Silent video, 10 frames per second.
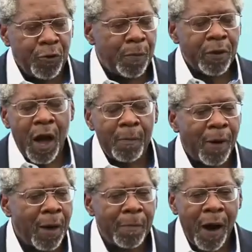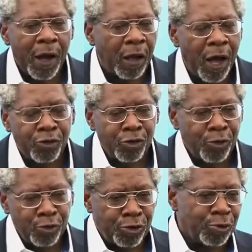that they're not my
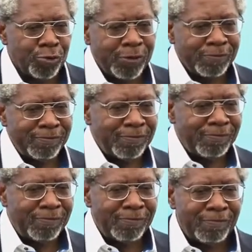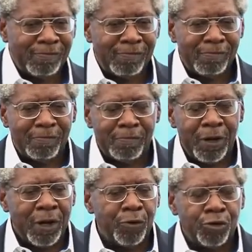biological children,
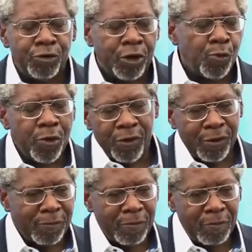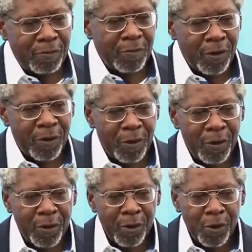but every single one of them
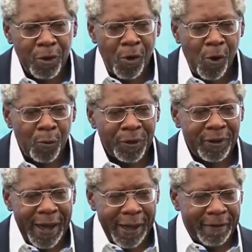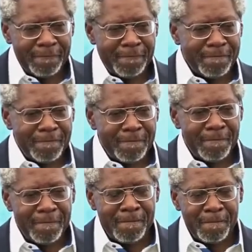call me dad.
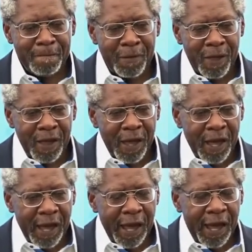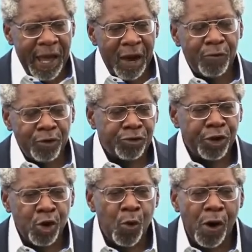That's right. Every
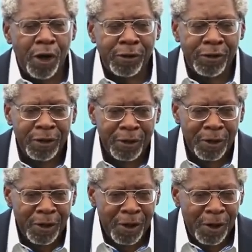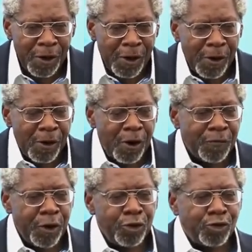single one
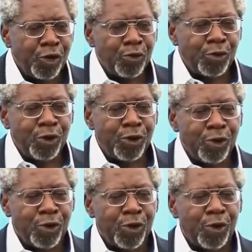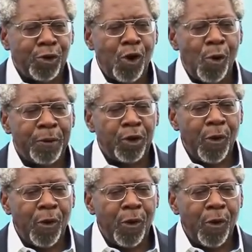of their children call